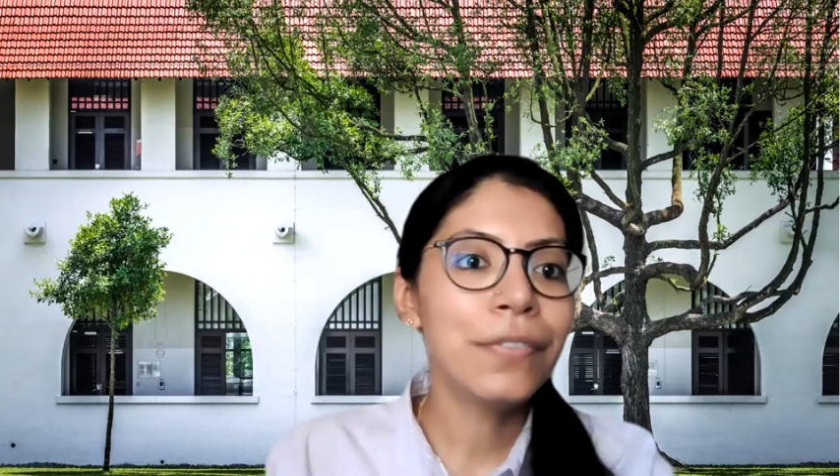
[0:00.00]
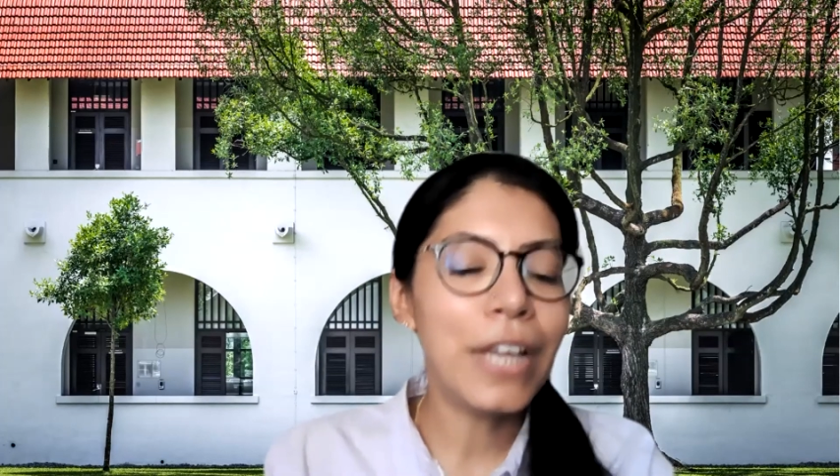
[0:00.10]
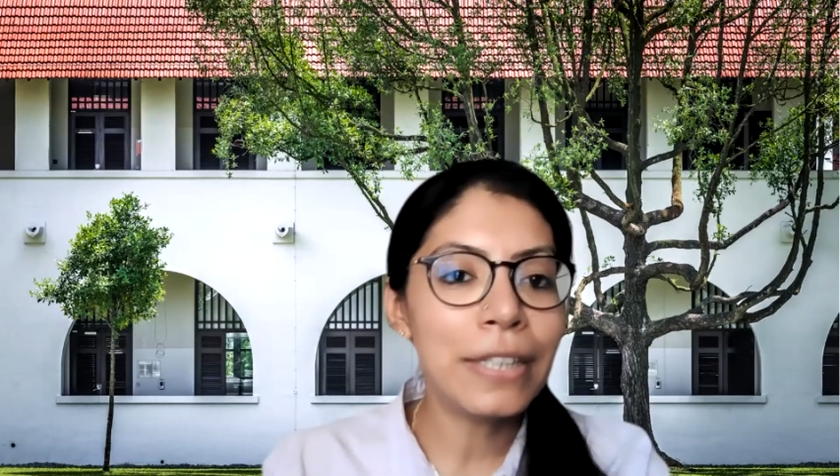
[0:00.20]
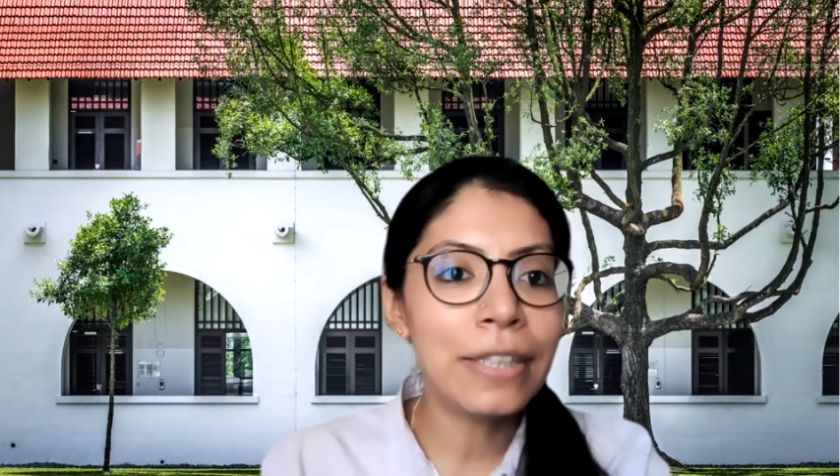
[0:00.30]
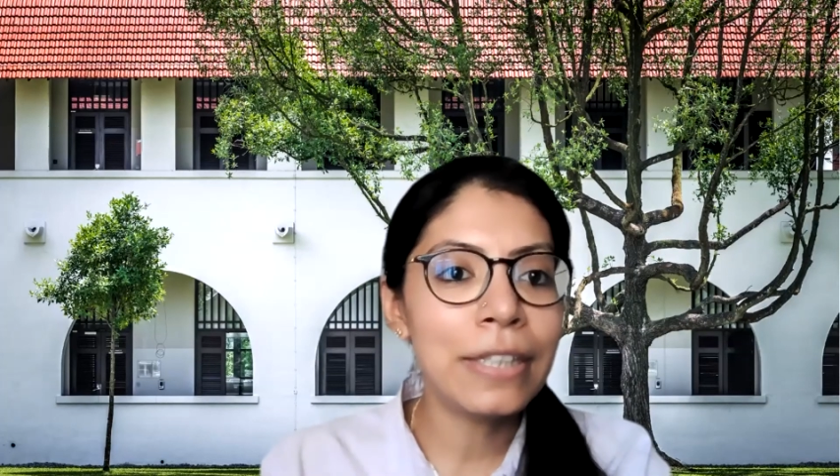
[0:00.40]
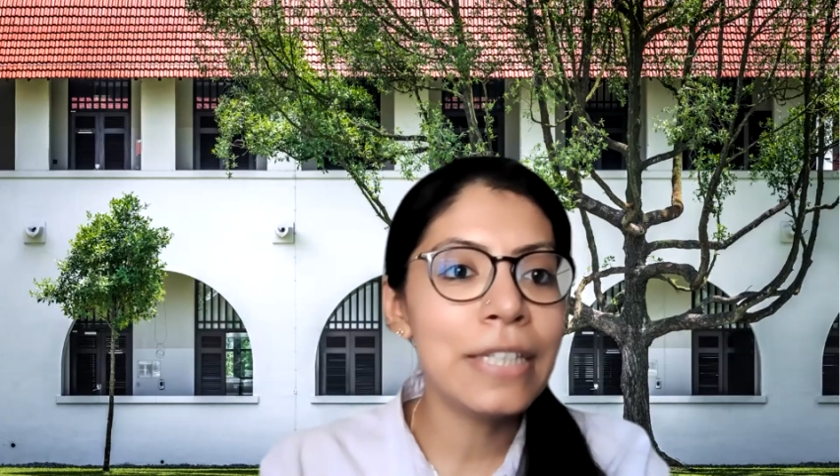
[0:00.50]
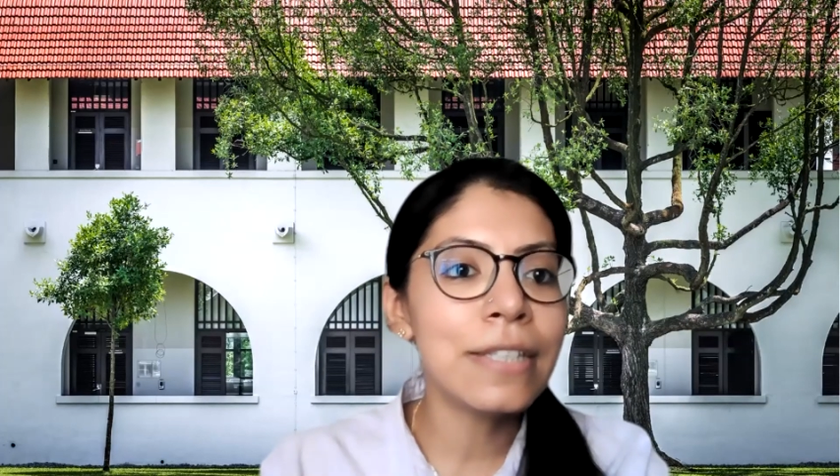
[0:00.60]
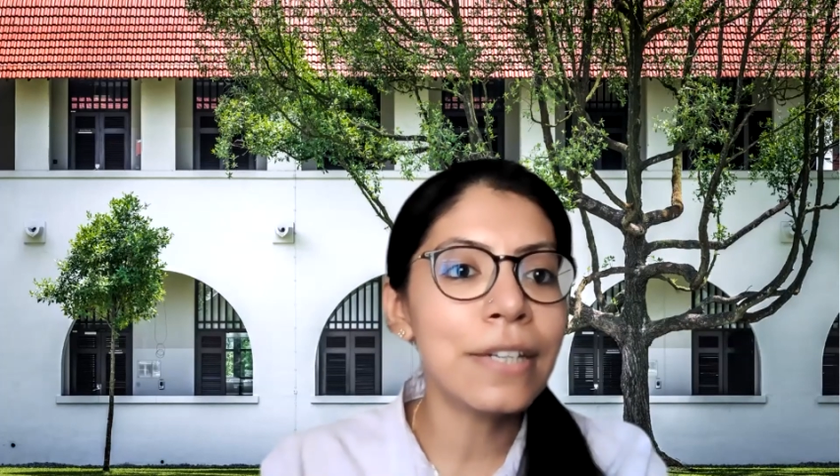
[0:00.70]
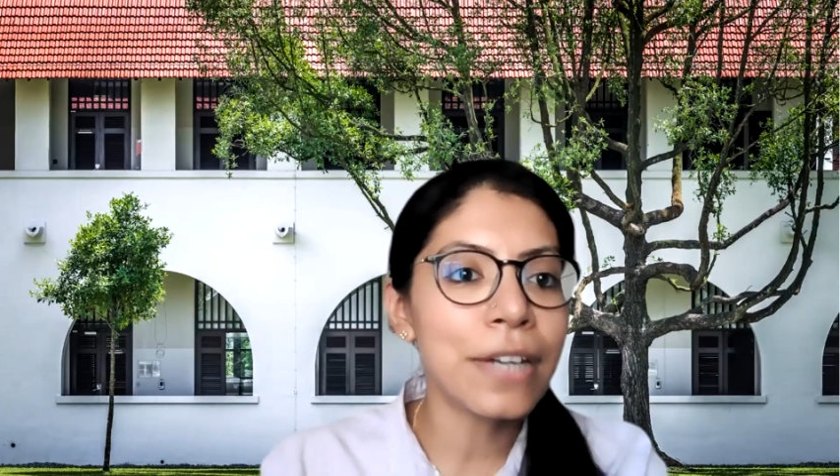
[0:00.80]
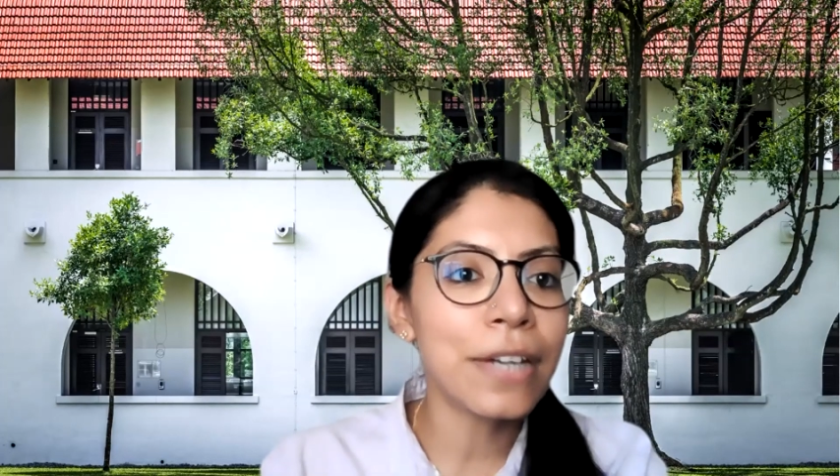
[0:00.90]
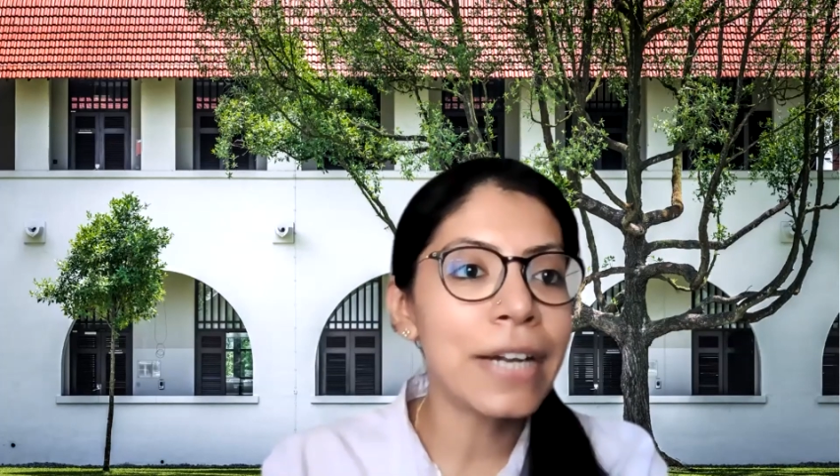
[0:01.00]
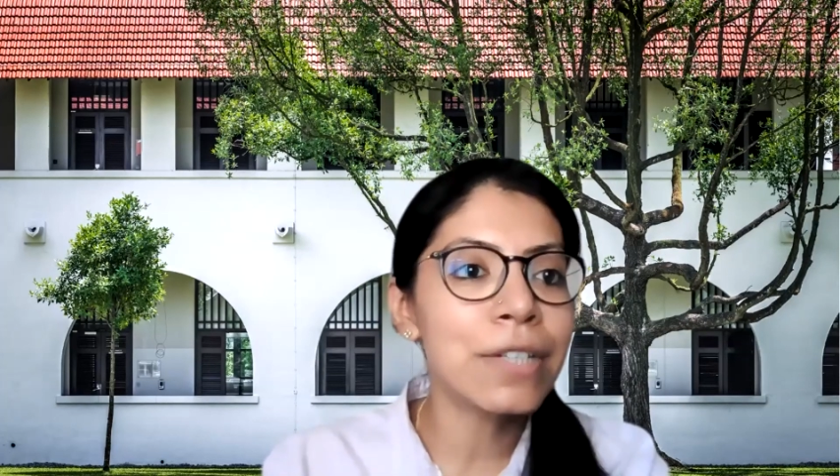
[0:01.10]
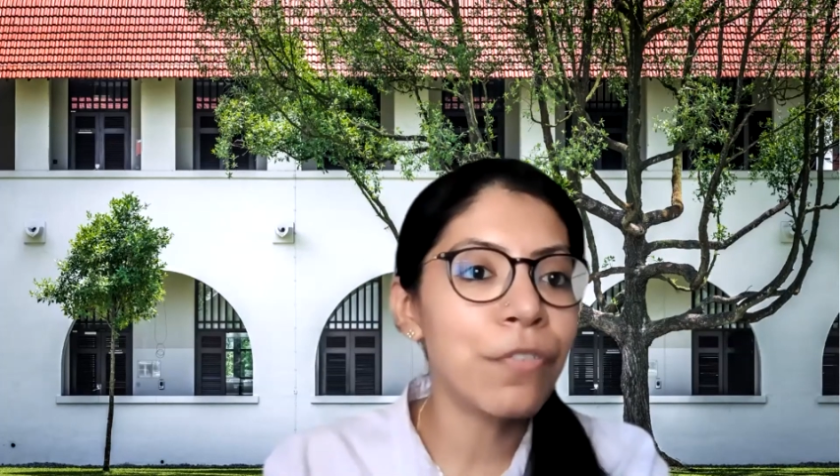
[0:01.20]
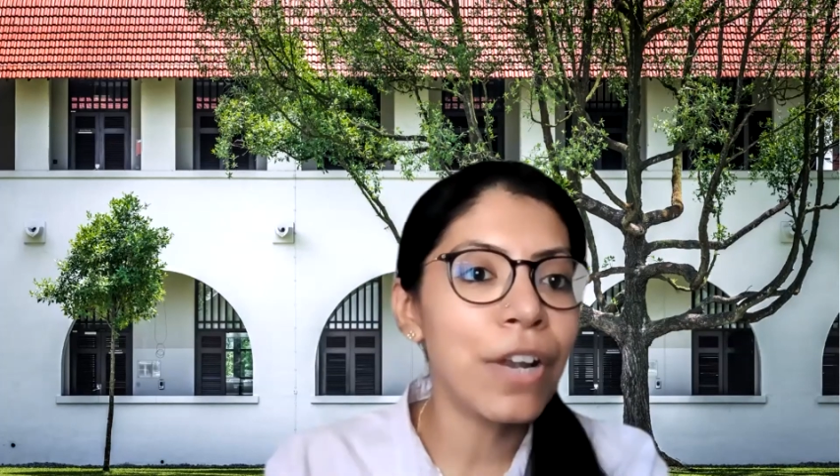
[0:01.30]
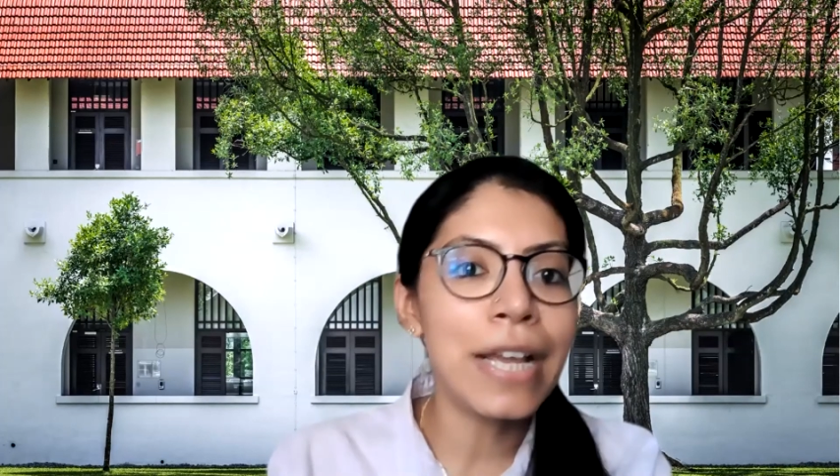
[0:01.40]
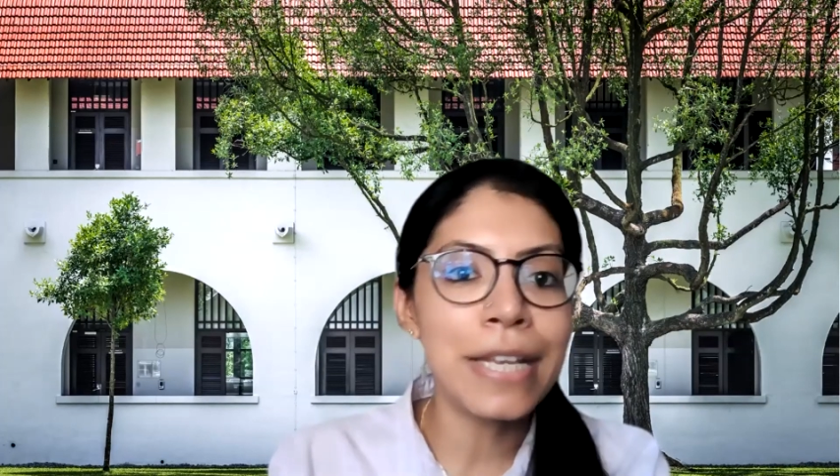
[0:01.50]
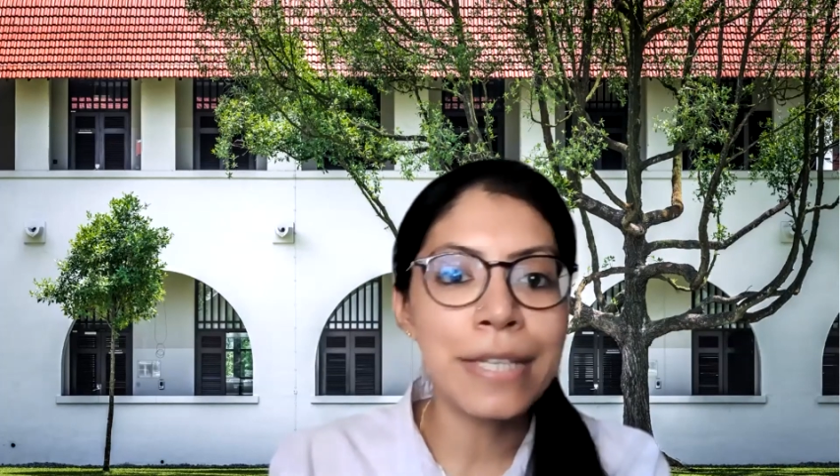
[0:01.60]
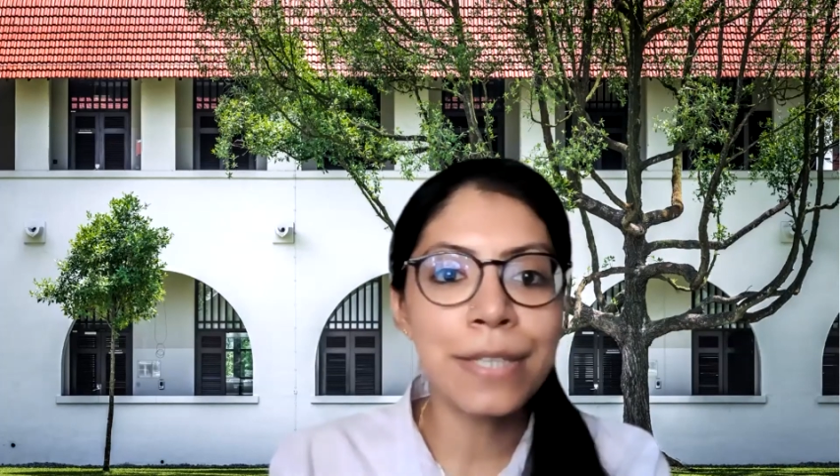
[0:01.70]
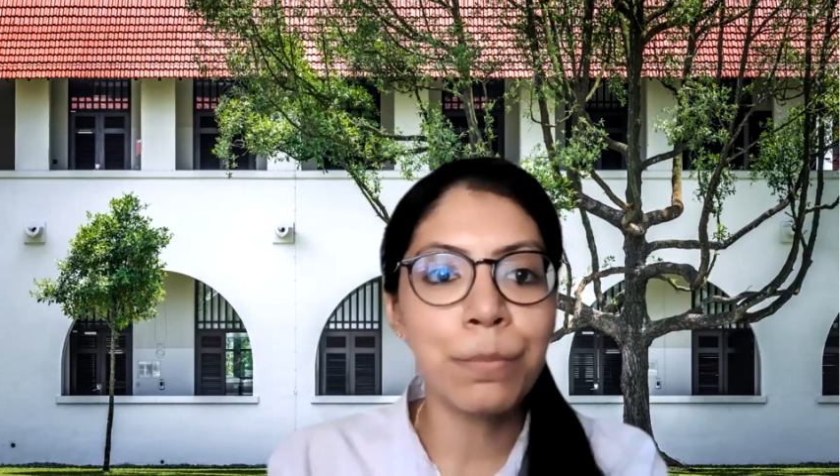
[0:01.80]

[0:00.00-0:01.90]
that these attracts flies and